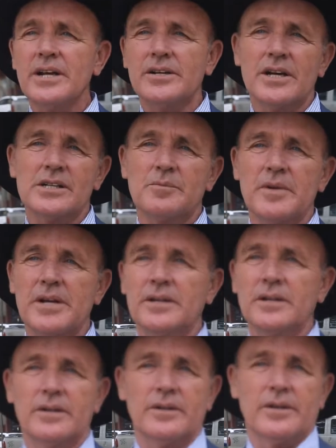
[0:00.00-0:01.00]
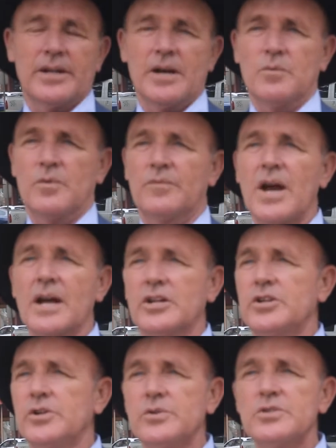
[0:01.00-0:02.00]
It doesn't mean that we've got a
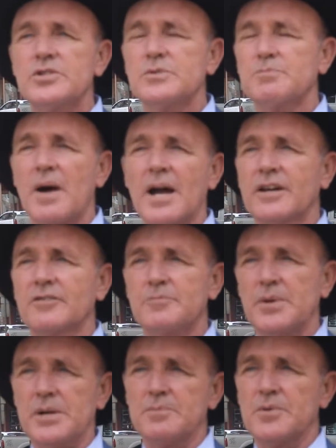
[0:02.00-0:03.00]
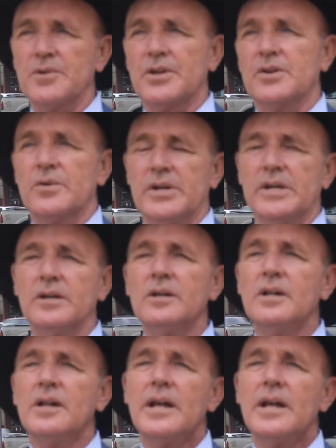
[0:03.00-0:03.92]
huge spike of people that are ill.